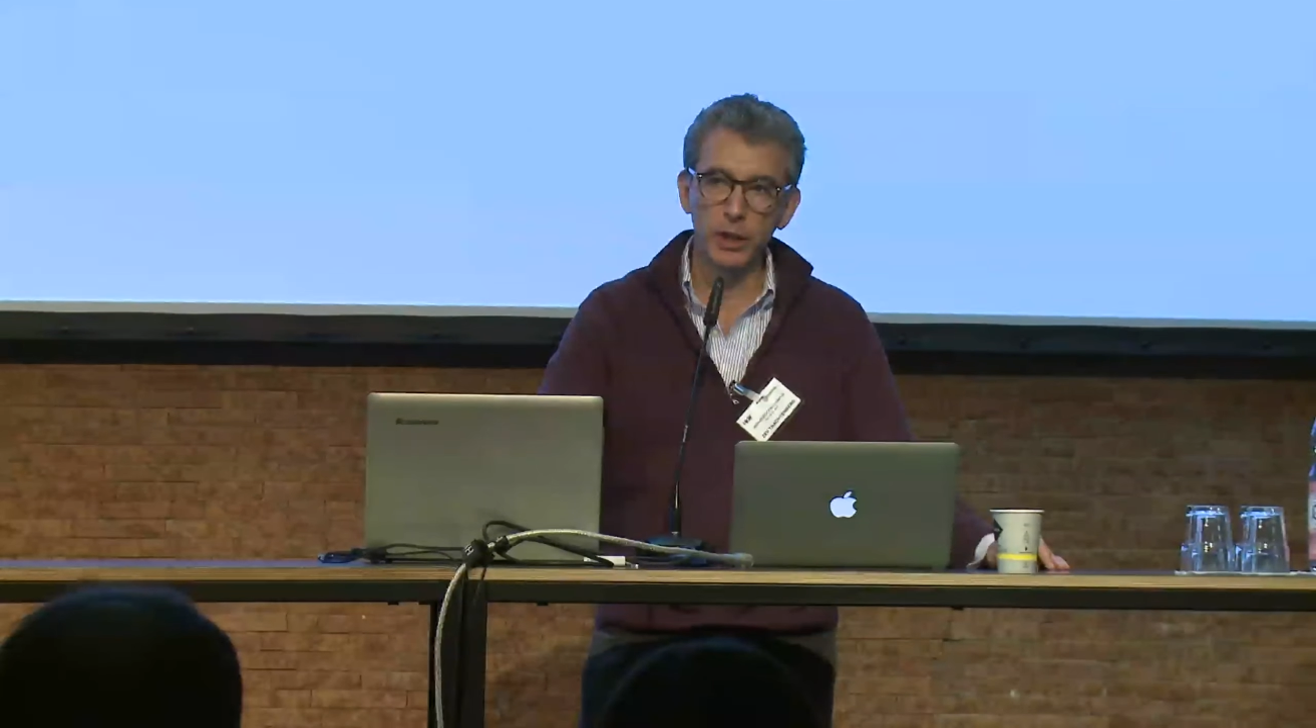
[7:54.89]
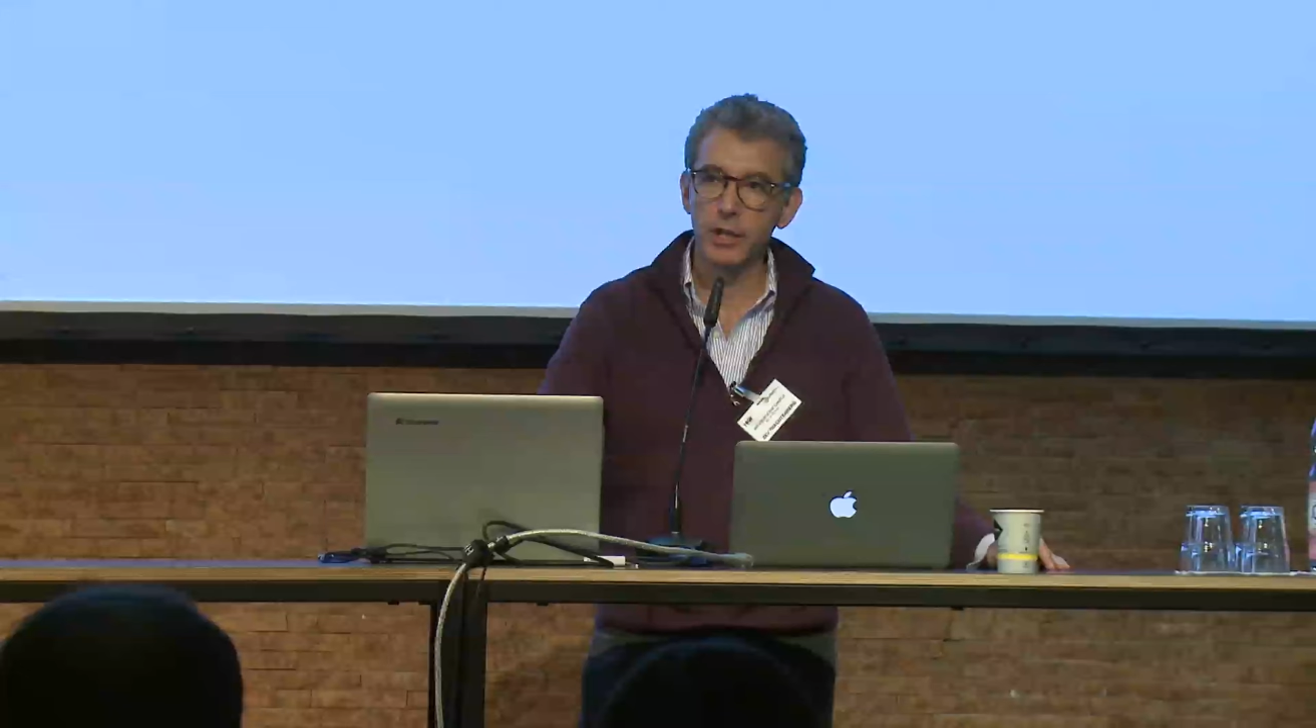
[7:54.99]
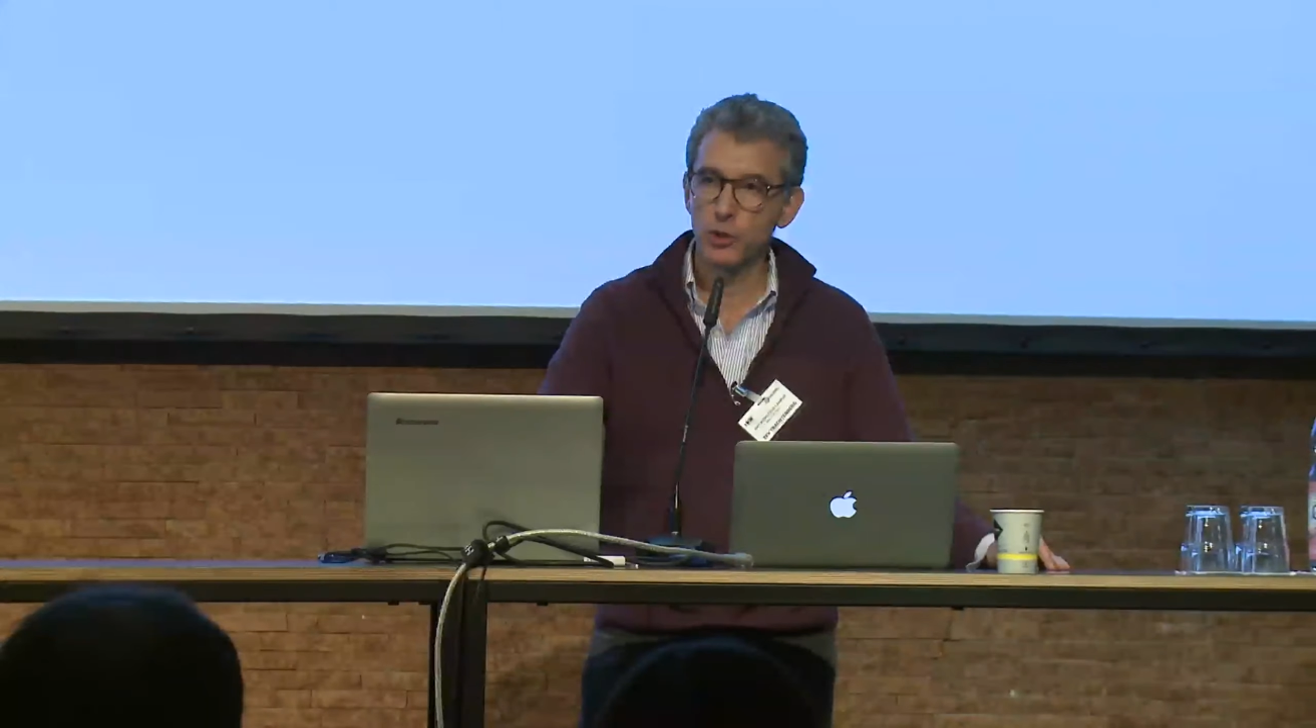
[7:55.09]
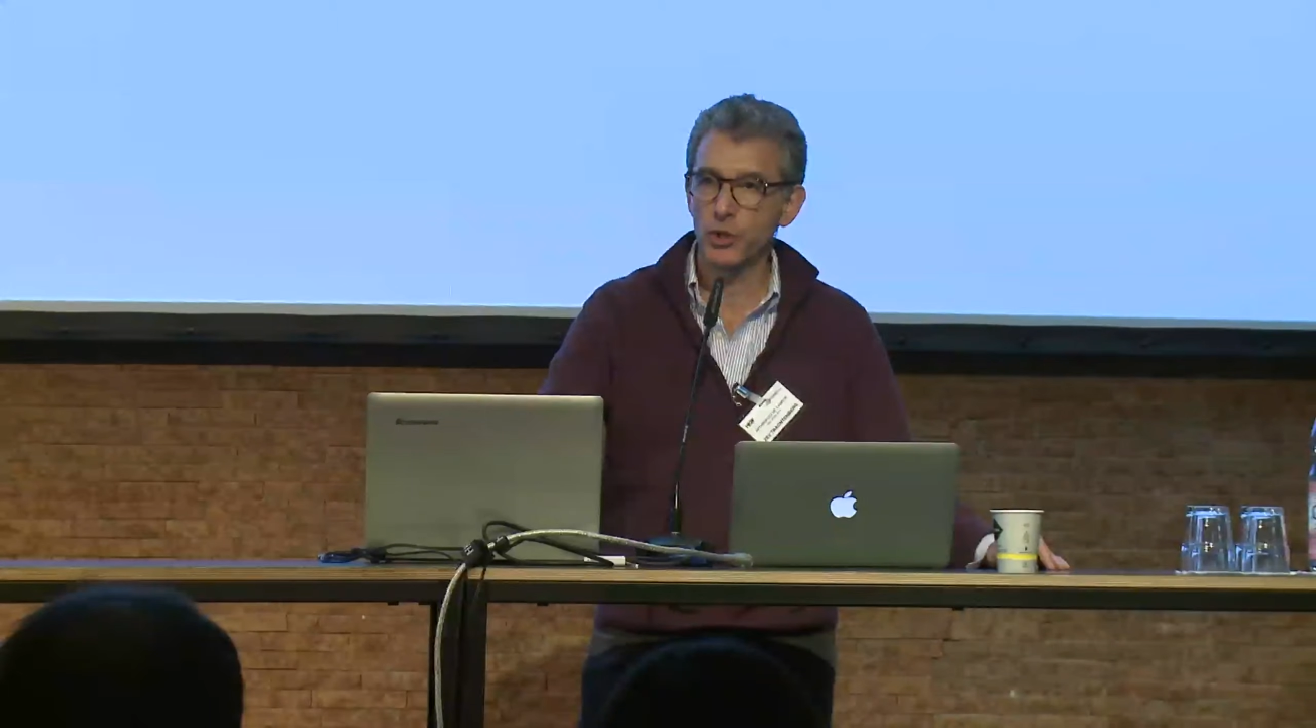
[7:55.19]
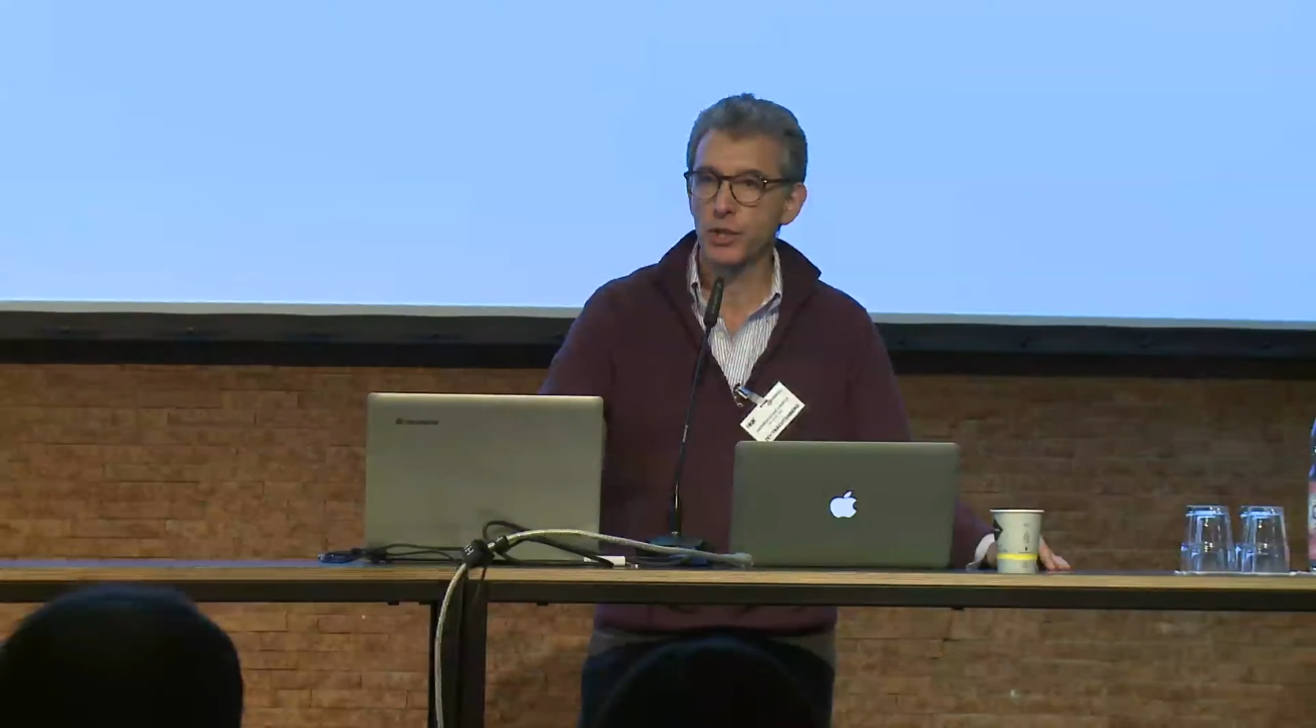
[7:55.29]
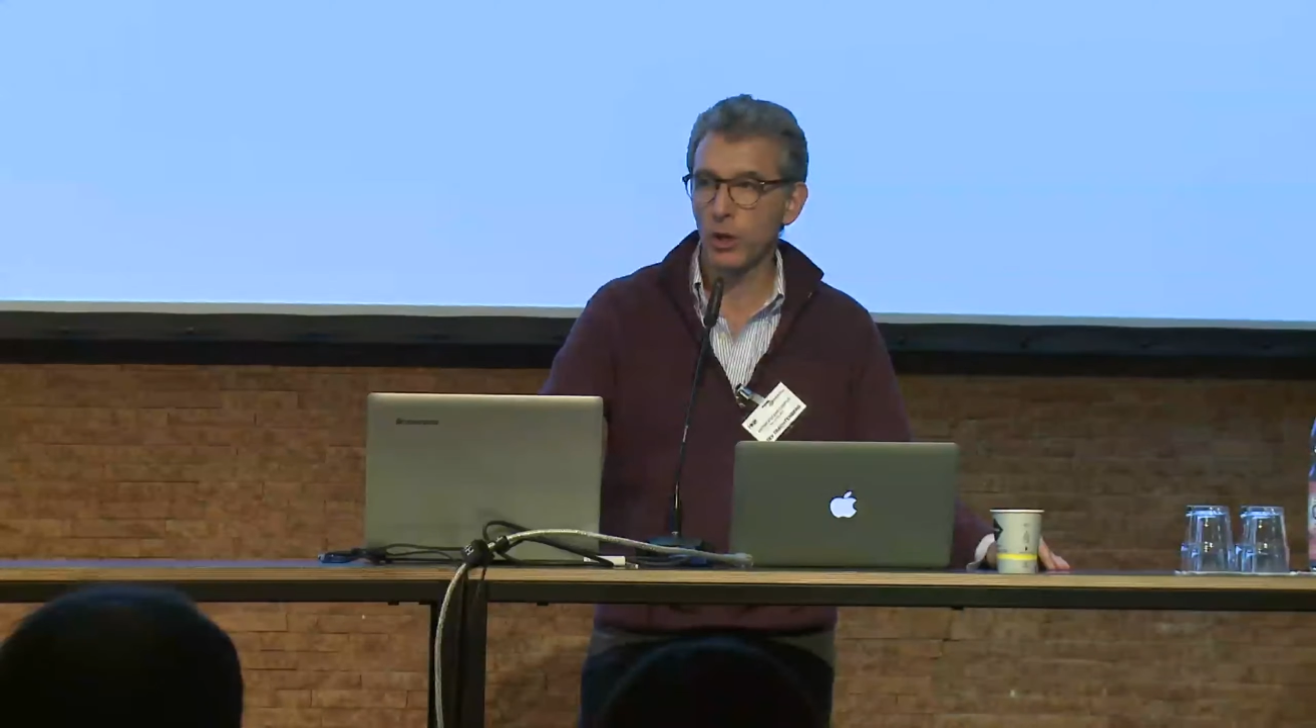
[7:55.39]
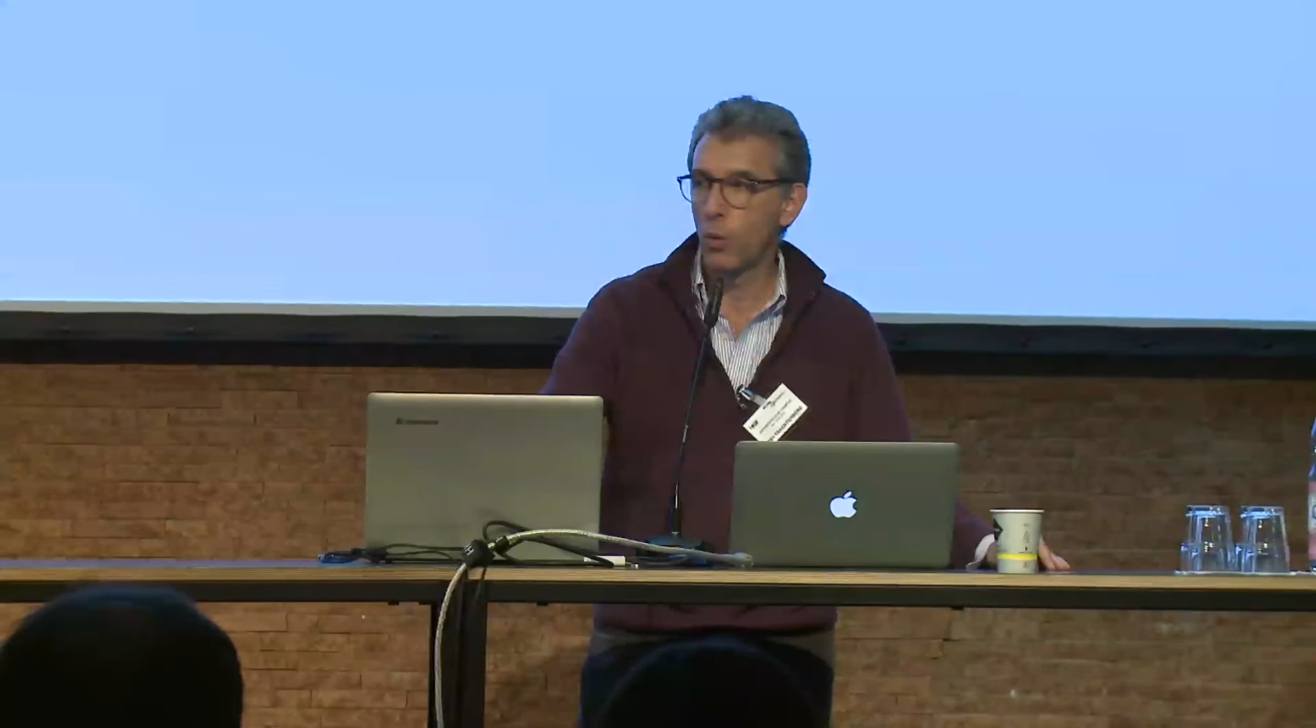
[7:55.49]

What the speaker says: interesting